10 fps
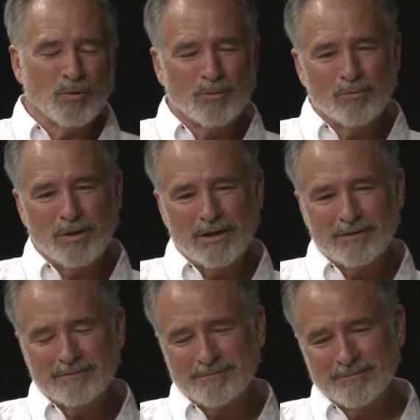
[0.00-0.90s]
Well,
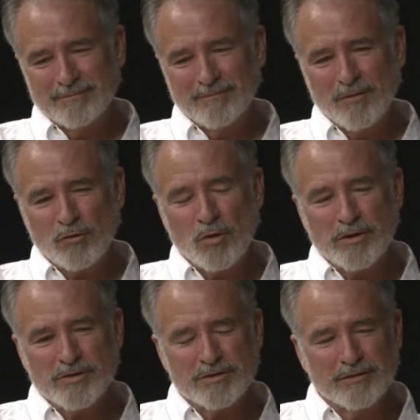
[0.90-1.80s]
of
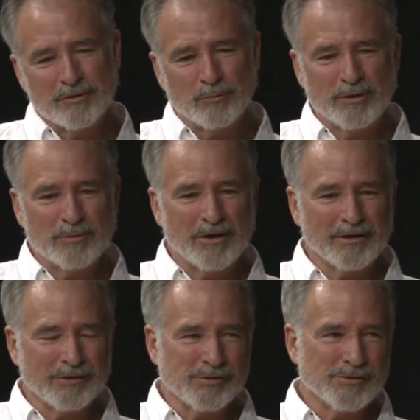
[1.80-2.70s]
course, we
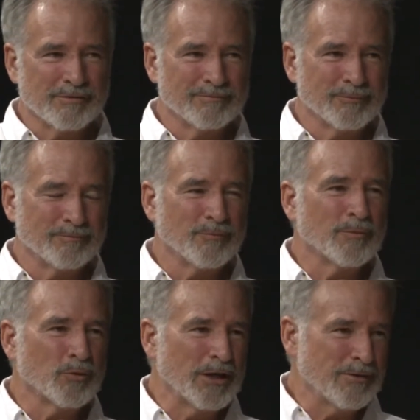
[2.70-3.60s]
Americans,
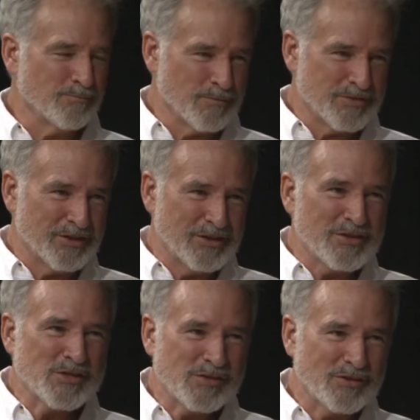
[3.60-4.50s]
we
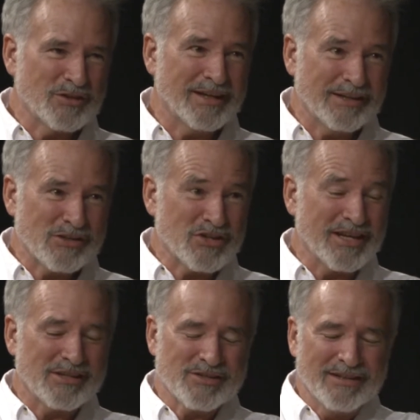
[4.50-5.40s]
citizens of the United
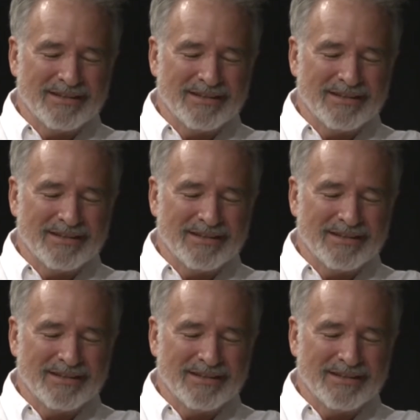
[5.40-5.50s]
States,